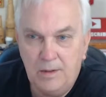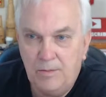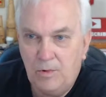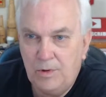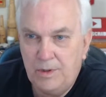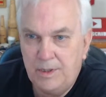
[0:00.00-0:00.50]

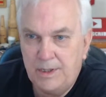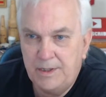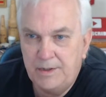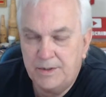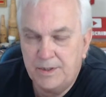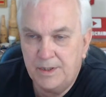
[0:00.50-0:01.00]
Good morning to
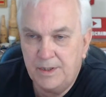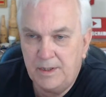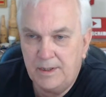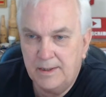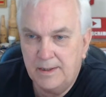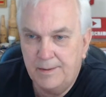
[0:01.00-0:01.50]
you,
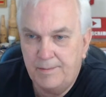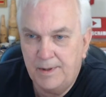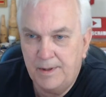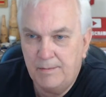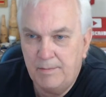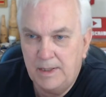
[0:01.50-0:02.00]
sir,
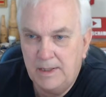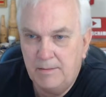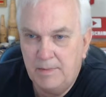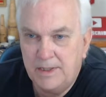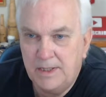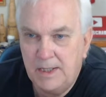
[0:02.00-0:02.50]
up there in
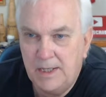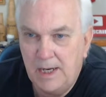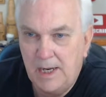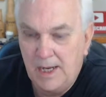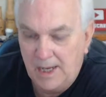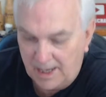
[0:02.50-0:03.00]
Midland, Michigan.
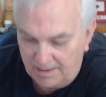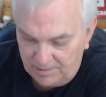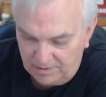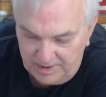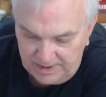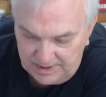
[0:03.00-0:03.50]

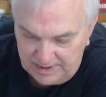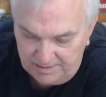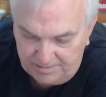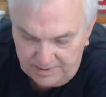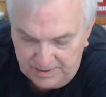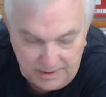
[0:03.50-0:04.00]
I'm going to be
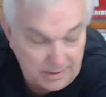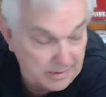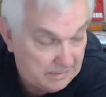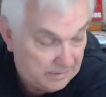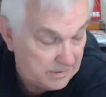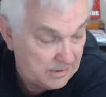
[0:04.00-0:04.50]
shipping
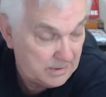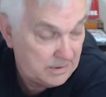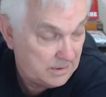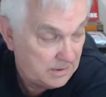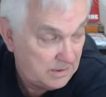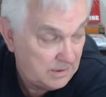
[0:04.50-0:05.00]
a
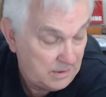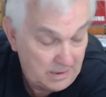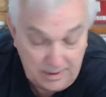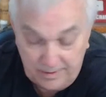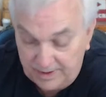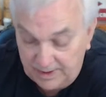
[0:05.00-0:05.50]

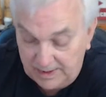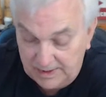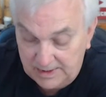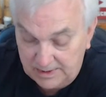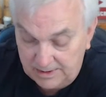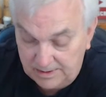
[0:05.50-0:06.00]

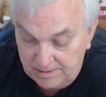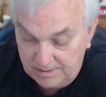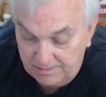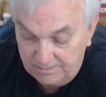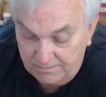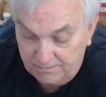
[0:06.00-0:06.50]
thing
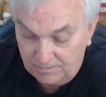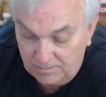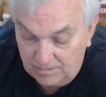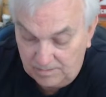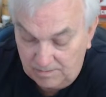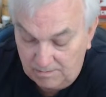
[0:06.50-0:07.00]
to,
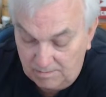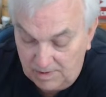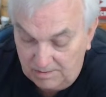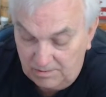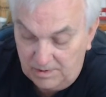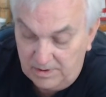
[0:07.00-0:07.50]

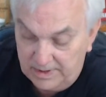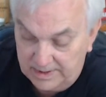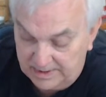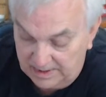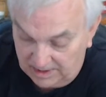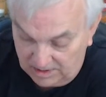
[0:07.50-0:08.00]
where
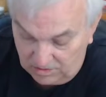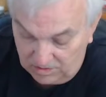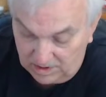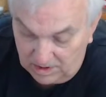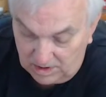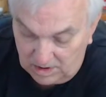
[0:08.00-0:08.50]
is it
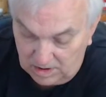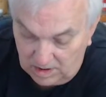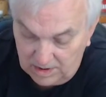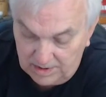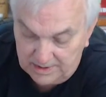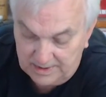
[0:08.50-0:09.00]
going?
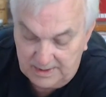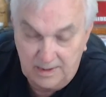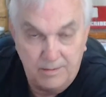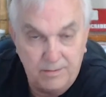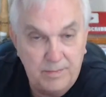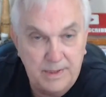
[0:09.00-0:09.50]

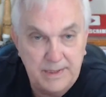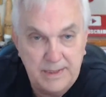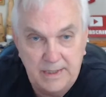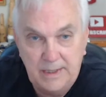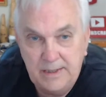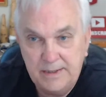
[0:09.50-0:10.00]
Clarkston,
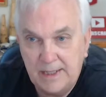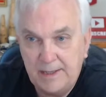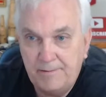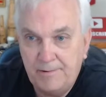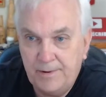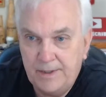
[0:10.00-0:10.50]
Michigan. Is that
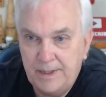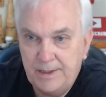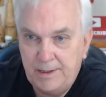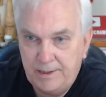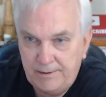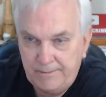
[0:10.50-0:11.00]
anywhere near
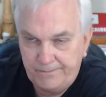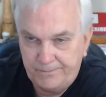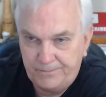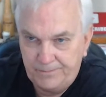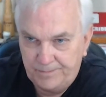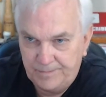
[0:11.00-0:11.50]
you,
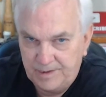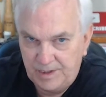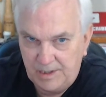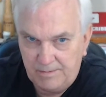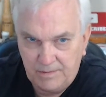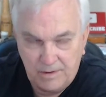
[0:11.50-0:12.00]

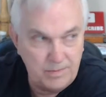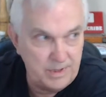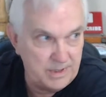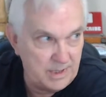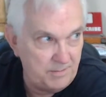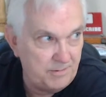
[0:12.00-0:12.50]
Jim? Going
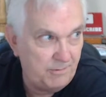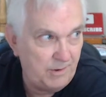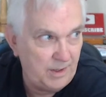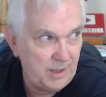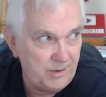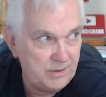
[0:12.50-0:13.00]
to be shipping
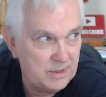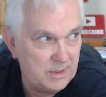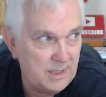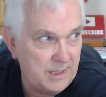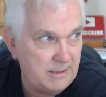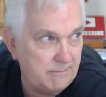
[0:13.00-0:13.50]
one of those
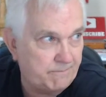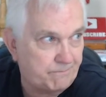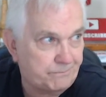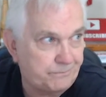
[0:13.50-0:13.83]
today.